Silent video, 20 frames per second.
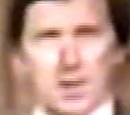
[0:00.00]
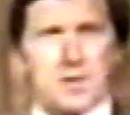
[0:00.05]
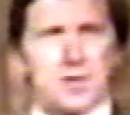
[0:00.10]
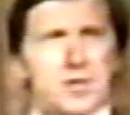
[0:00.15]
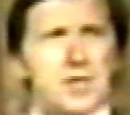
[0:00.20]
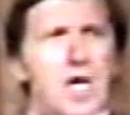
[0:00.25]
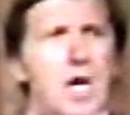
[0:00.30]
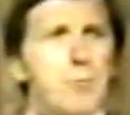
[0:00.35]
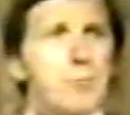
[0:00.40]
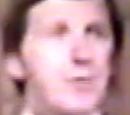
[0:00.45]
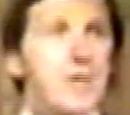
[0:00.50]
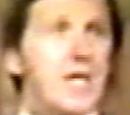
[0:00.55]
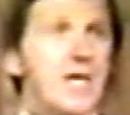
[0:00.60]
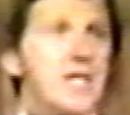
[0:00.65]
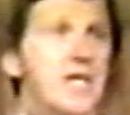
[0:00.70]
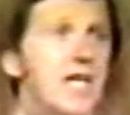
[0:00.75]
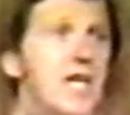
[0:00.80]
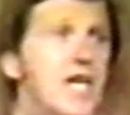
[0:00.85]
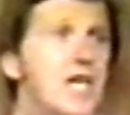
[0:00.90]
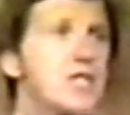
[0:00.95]

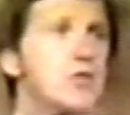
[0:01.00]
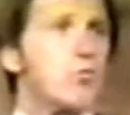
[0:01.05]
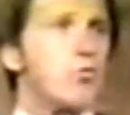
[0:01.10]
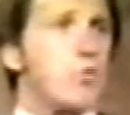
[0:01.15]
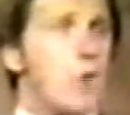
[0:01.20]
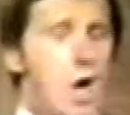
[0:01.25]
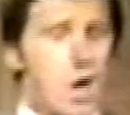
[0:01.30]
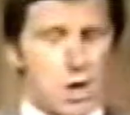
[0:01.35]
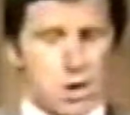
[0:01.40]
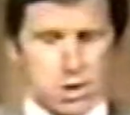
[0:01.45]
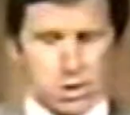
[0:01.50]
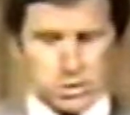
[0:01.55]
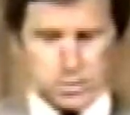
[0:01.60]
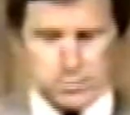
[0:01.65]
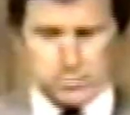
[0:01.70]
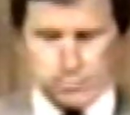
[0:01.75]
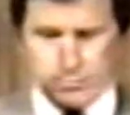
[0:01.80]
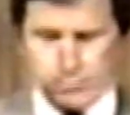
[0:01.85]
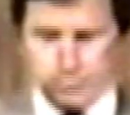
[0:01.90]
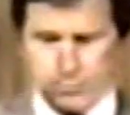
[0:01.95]
Something is wrong.
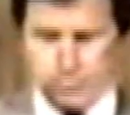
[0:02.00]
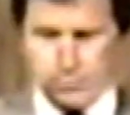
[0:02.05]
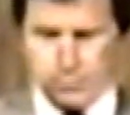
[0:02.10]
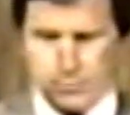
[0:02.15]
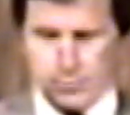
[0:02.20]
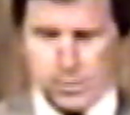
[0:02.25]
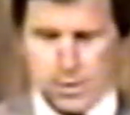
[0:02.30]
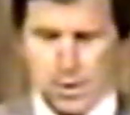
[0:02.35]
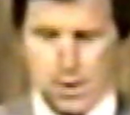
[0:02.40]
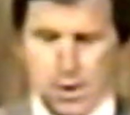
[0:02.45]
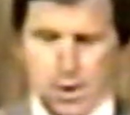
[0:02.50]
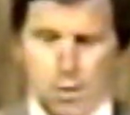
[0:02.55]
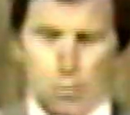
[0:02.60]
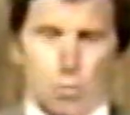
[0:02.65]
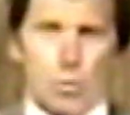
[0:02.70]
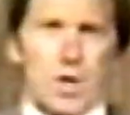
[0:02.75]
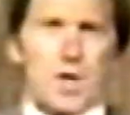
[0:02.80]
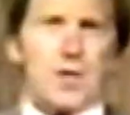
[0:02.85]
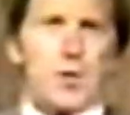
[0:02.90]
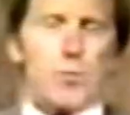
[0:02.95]

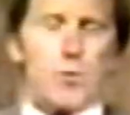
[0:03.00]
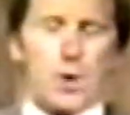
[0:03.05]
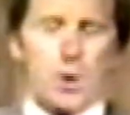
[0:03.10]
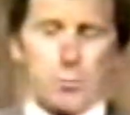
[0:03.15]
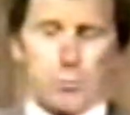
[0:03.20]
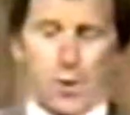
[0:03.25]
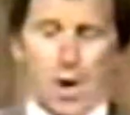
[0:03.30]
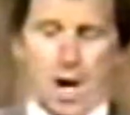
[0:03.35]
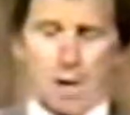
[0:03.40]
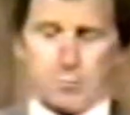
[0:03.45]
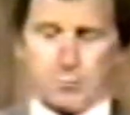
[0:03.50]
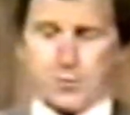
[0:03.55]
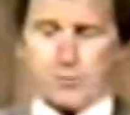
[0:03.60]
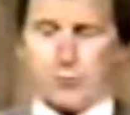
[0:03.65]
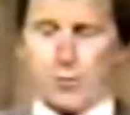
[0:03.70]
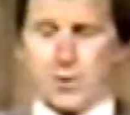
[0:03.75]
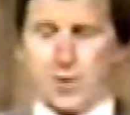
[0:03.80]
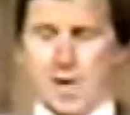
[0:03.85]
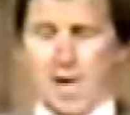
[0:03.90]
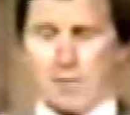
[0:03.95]
One of the real problems for the